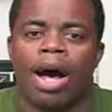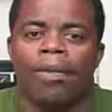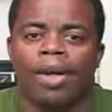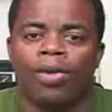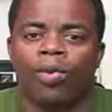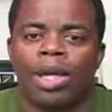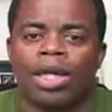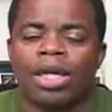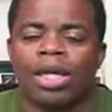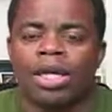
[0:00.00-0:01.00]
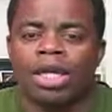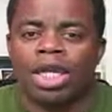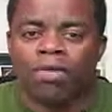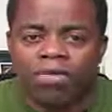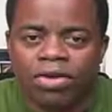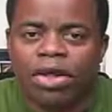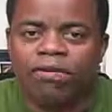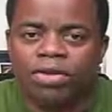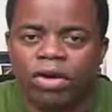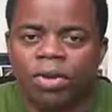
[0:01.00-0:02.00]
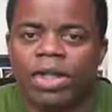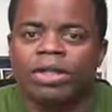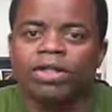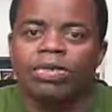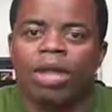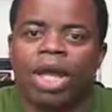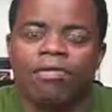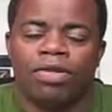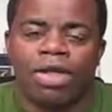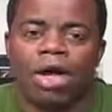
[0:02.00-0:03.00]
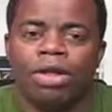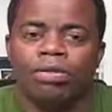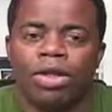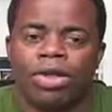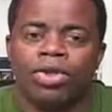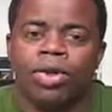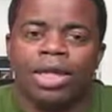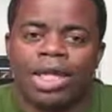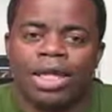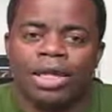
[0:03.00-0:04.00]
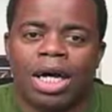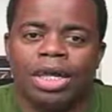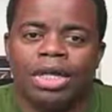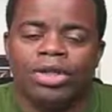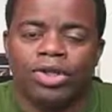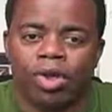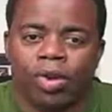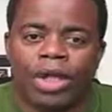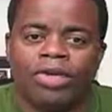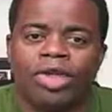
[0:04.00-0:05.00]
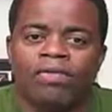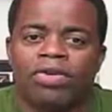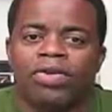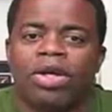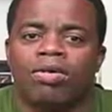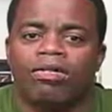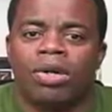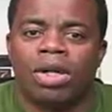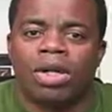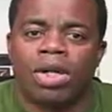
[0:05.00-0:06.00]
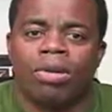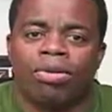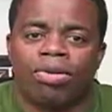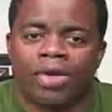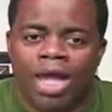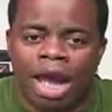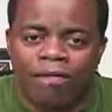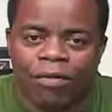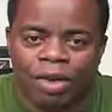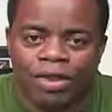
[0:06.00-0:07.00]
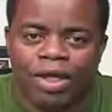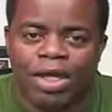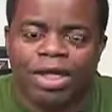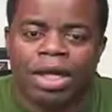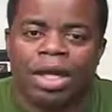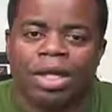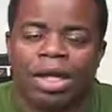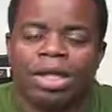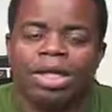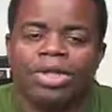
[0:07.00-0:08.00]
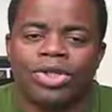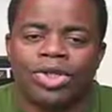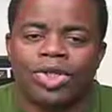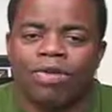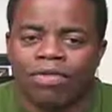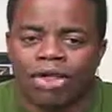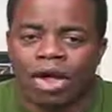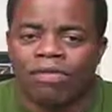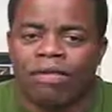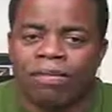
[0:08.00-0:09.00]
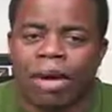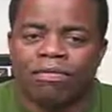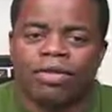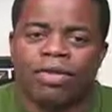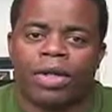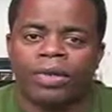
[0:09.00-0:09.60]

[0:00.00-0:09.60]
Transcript: in a week, give yourself 2 weeks, okay? If you tell them that you're going to get it done in 2 weeks, give yourself, 3.5 weeks to get it done. Just give yourself a buffer zone,